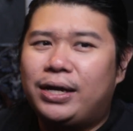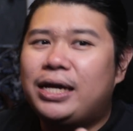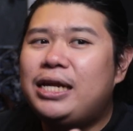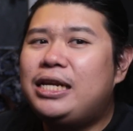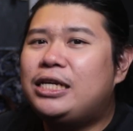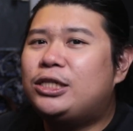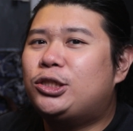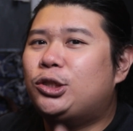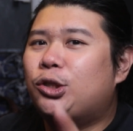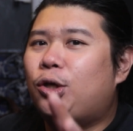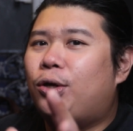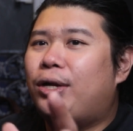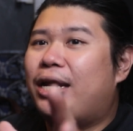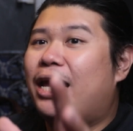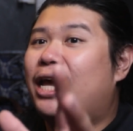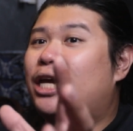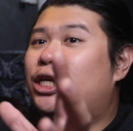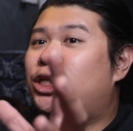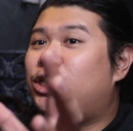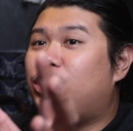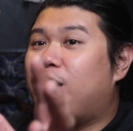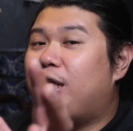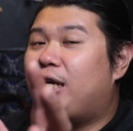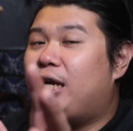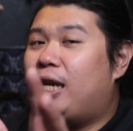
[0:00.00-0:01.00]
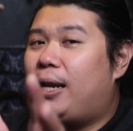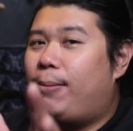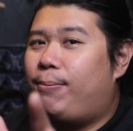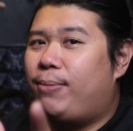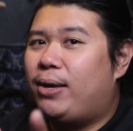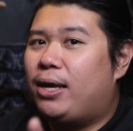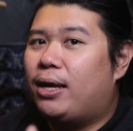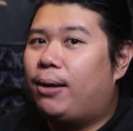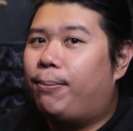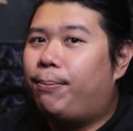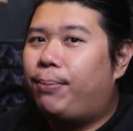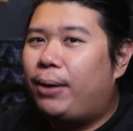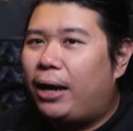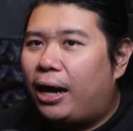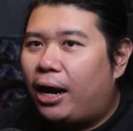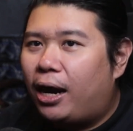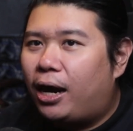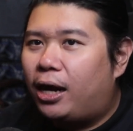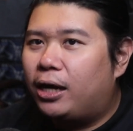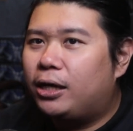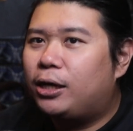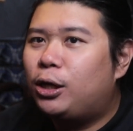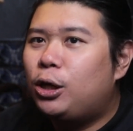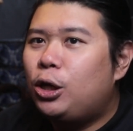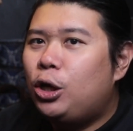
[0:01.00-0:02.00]
It is not actually gonna be a
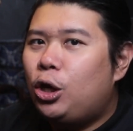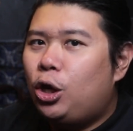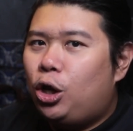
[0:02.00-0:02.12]
part